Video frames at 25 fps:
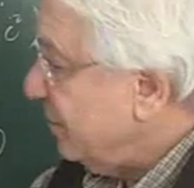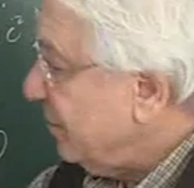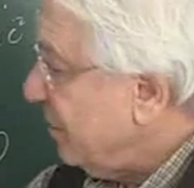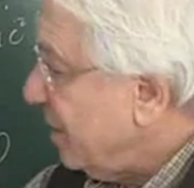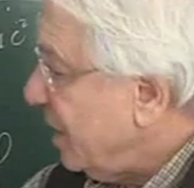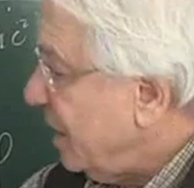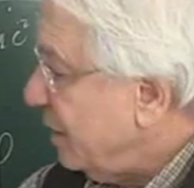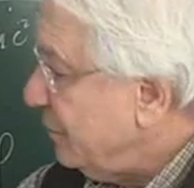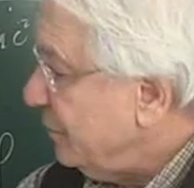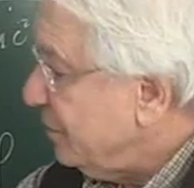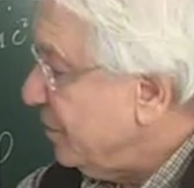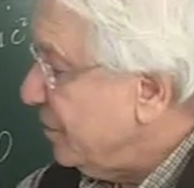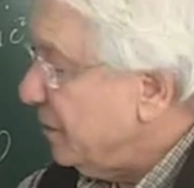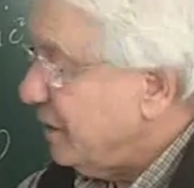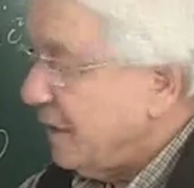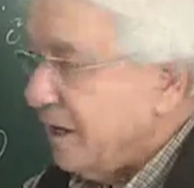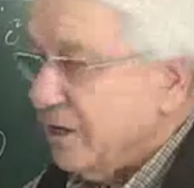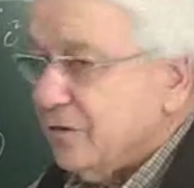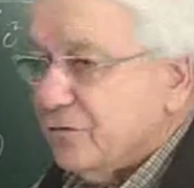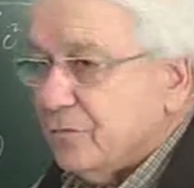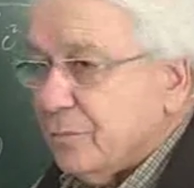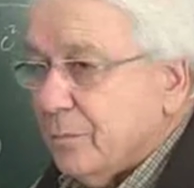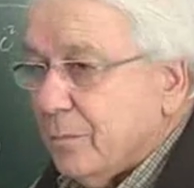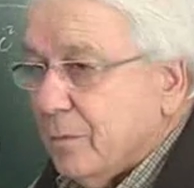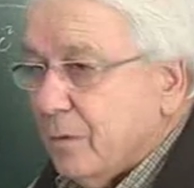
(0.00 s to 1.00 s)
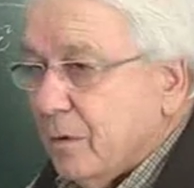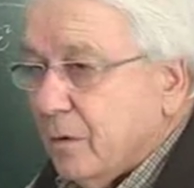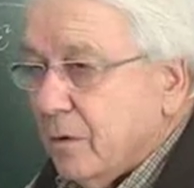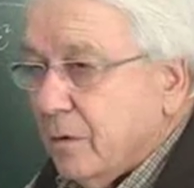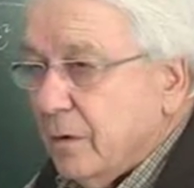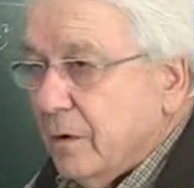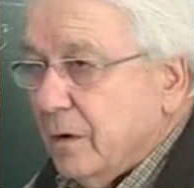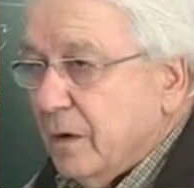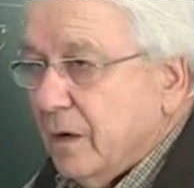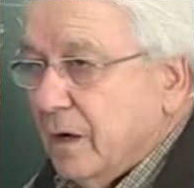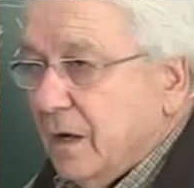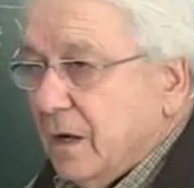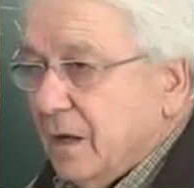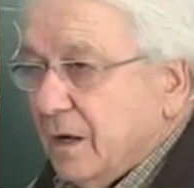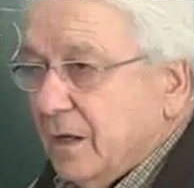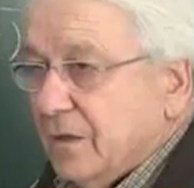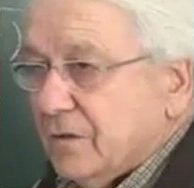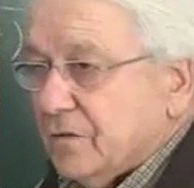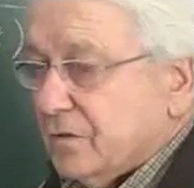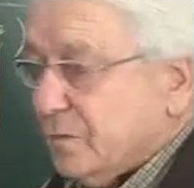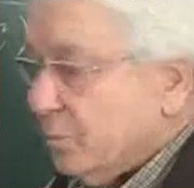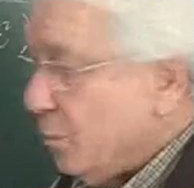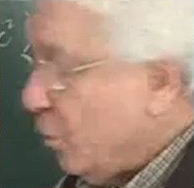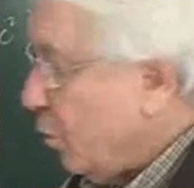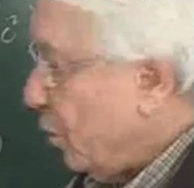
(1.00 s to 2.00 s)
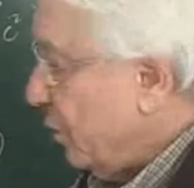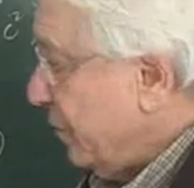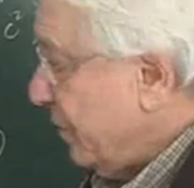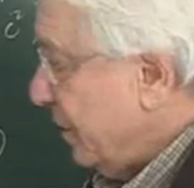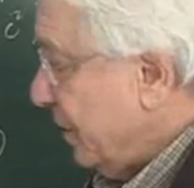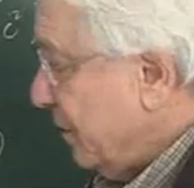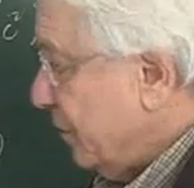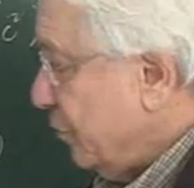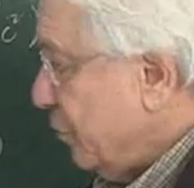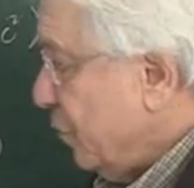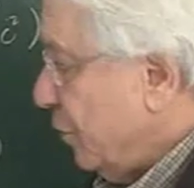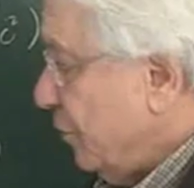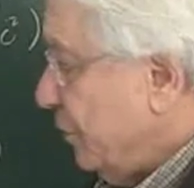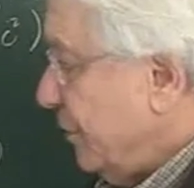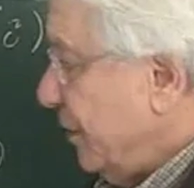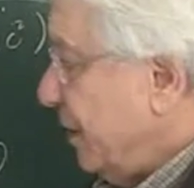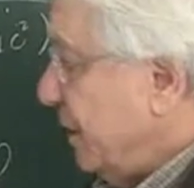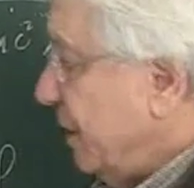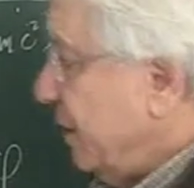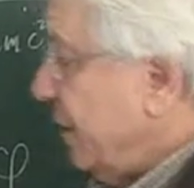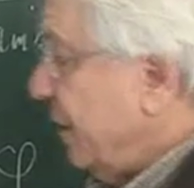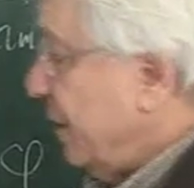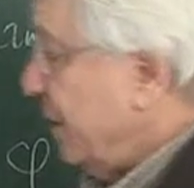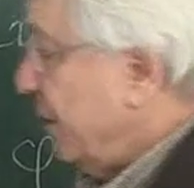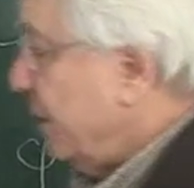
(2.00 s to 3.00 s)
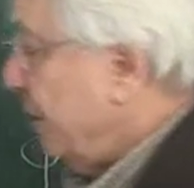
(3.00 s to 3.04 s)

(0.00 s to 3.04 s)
times an h bar, small thing, so we